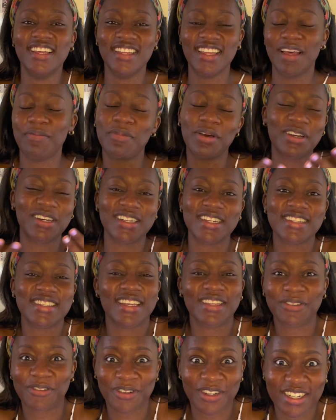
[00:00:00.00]
not going to
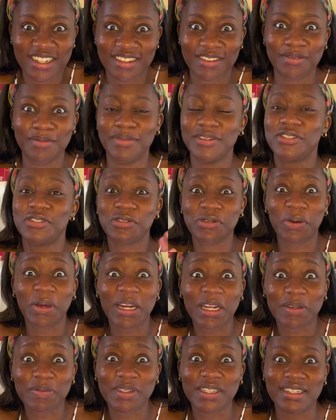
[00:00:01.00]
say the word, but you know what
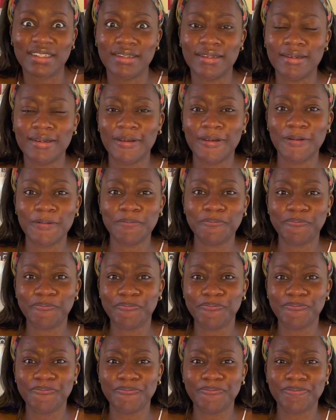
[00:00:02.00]
I mean.
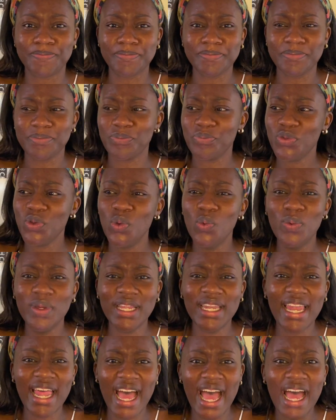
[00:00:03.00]
We
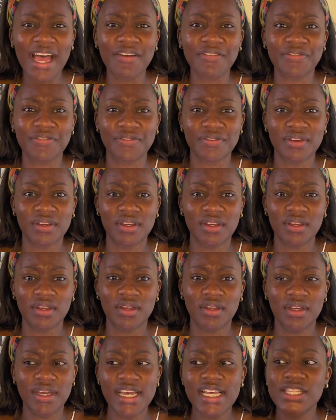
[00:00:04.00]
laugh.
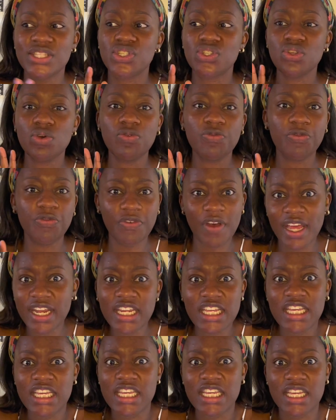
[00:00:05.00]
It's so
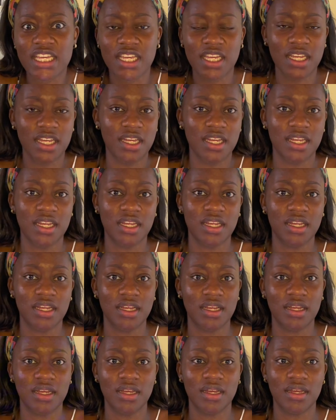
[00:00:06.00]
funny.
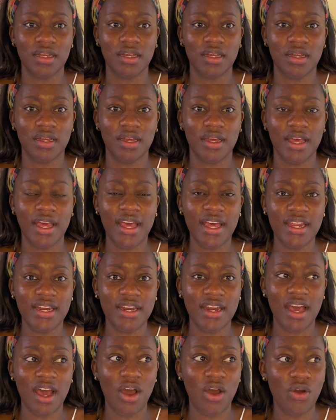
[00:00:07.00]

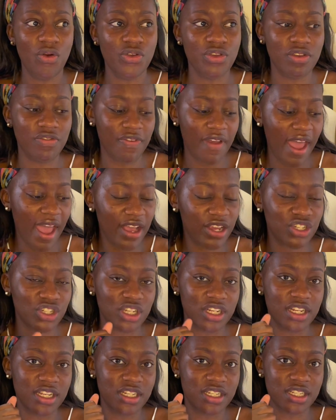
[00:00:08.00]
And now you've
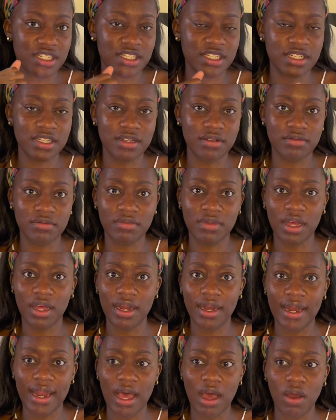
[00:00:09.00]
actually just
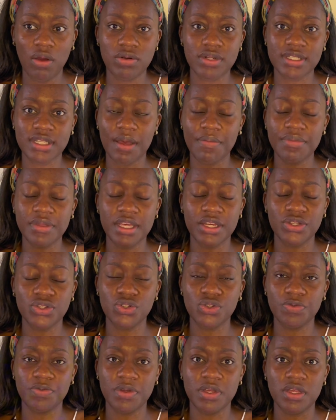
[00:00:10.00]
allowed something
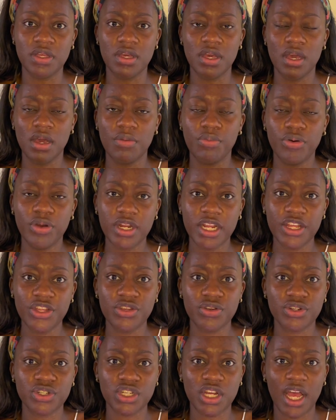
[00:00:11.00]
to be put in
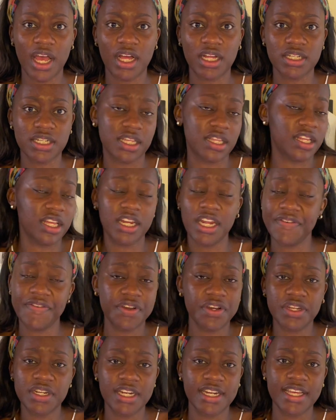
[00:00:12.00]
your child and they're never
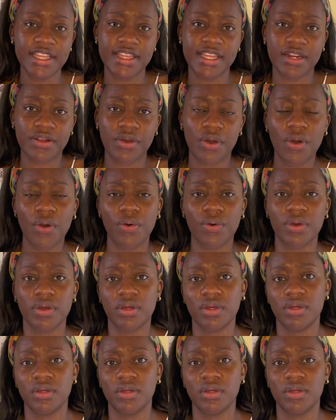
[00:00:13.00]
going to let that go.